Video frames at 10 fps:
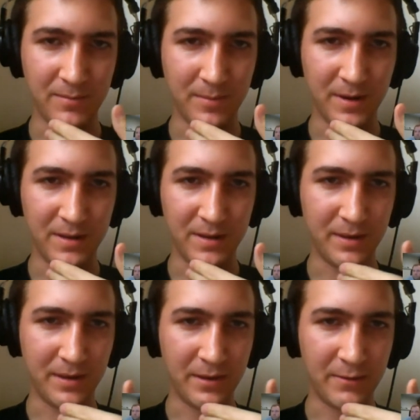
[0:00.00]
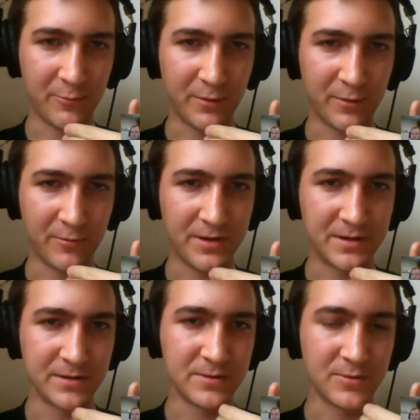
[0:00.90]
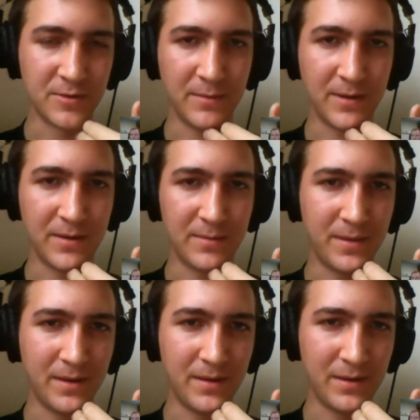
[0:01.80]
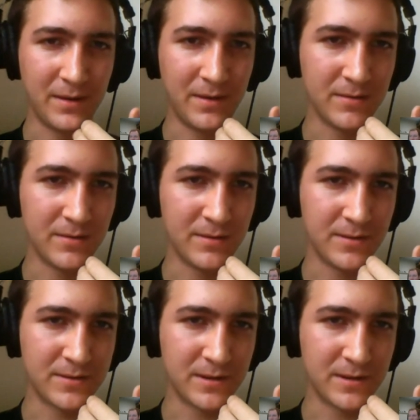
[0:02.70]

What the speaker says: they might be regressions or they might be